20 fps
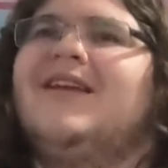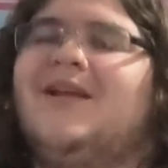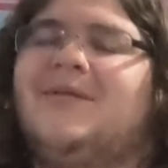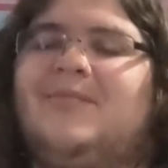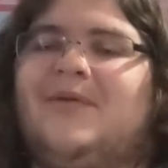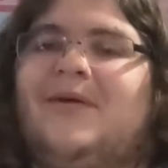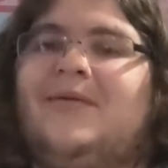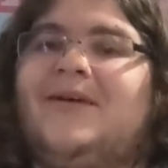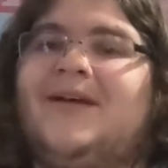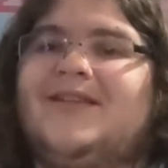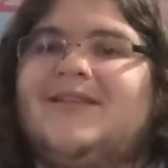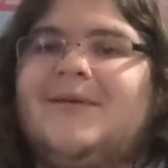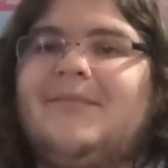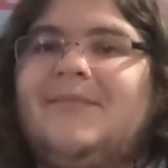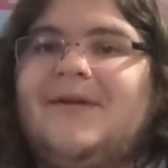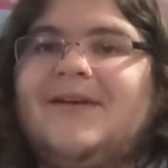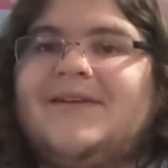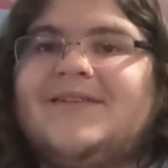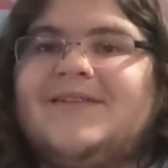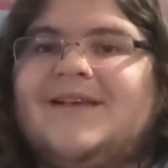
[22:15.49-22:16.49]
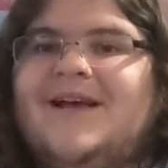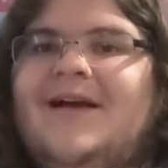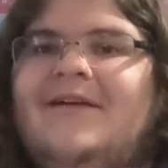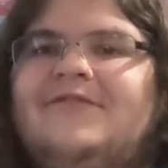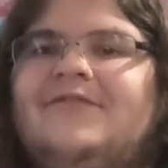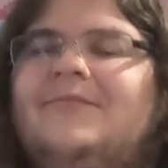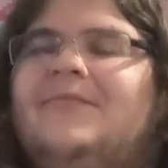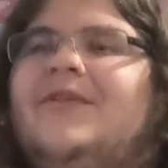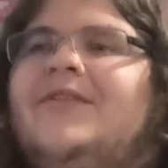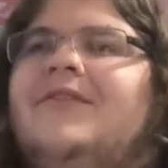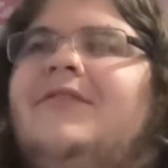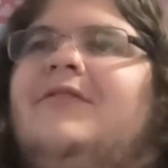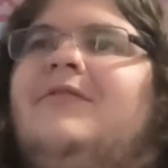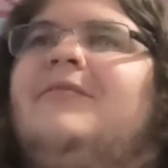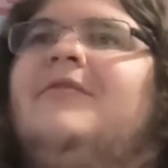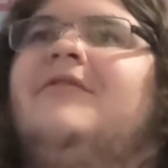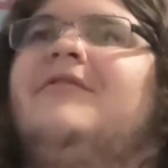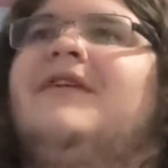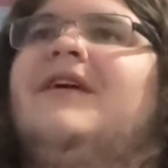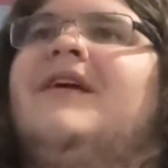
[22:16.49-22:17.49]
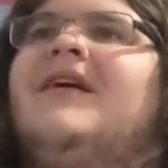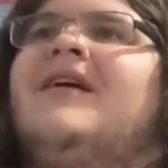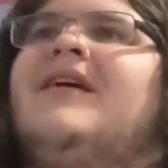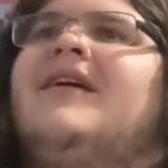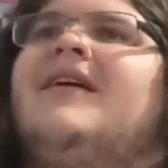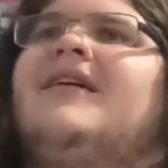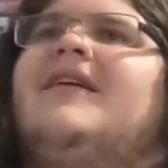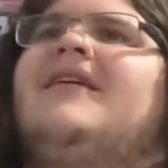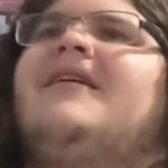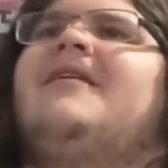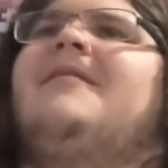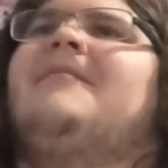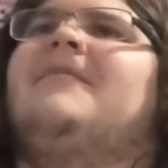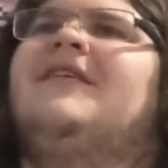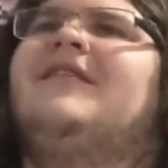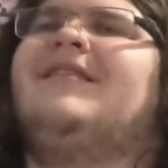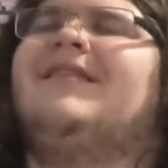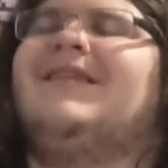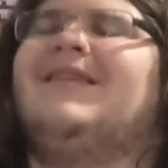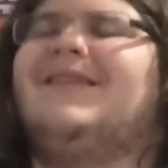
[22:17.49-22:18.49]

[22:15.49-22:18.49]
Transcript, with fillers: He probably got the biggest laughs from me the whole movie. Um,